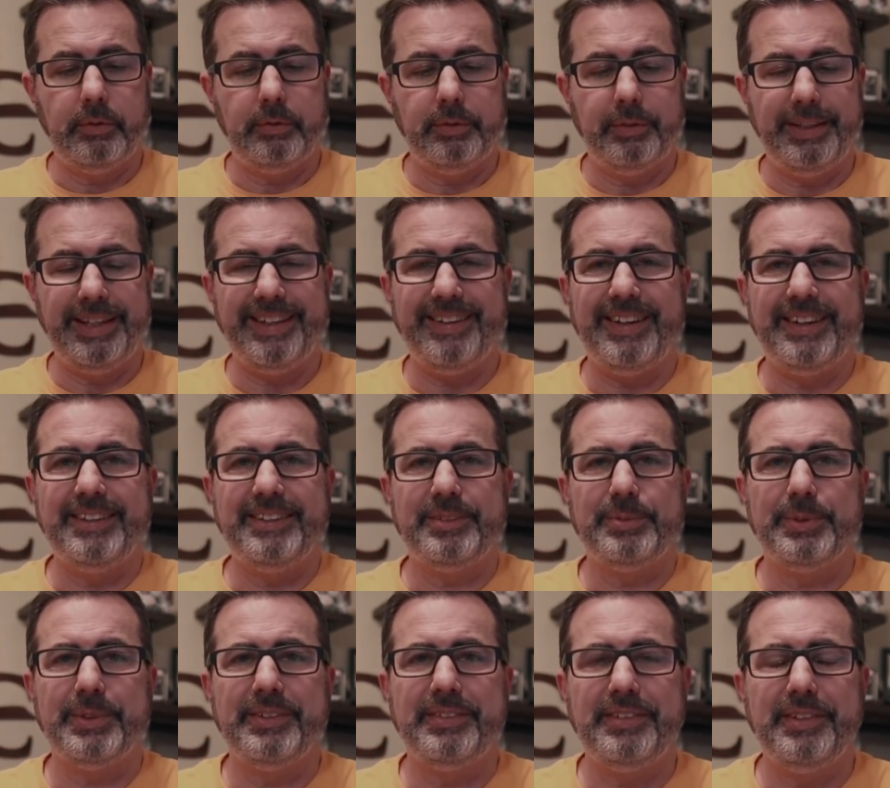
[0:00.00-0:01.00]
So now I
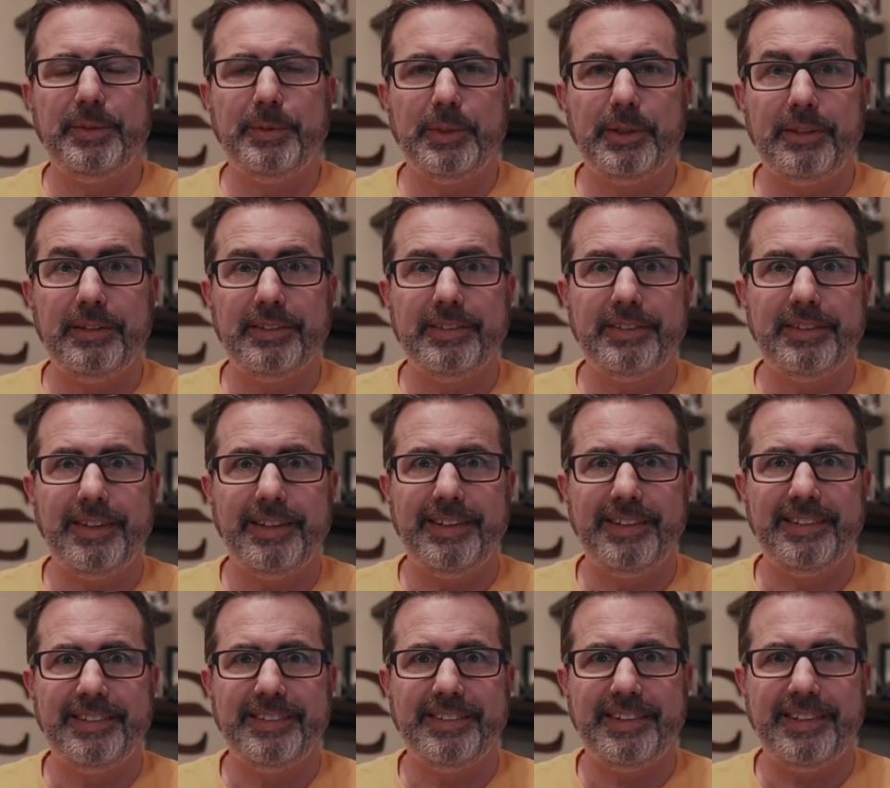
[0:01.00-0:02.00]
just want to see what it looks
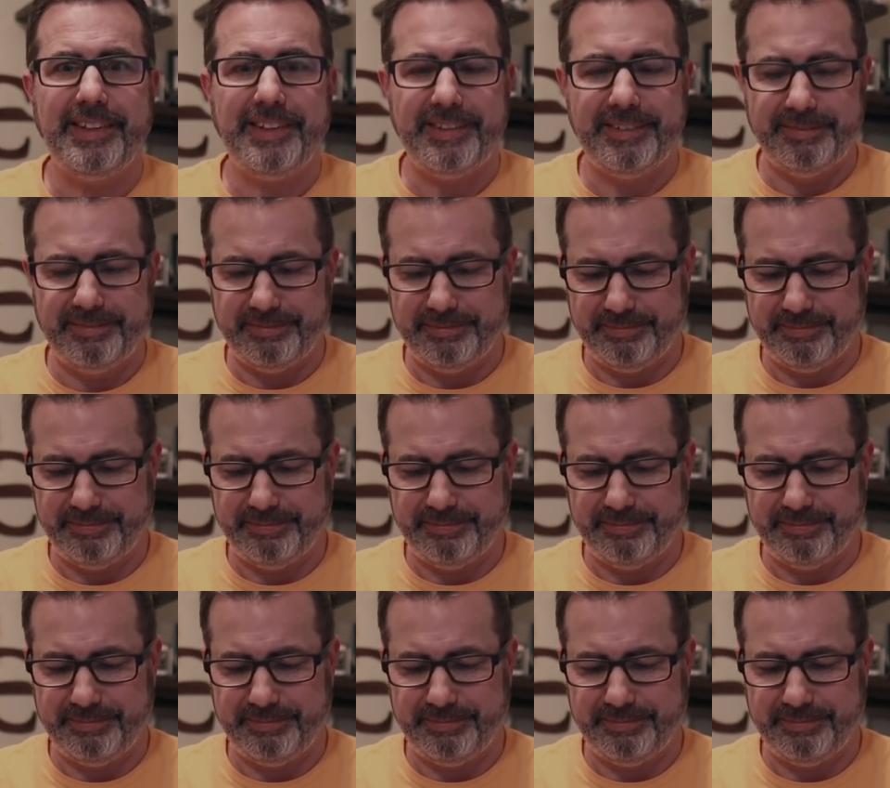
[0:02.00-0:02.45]
like inside.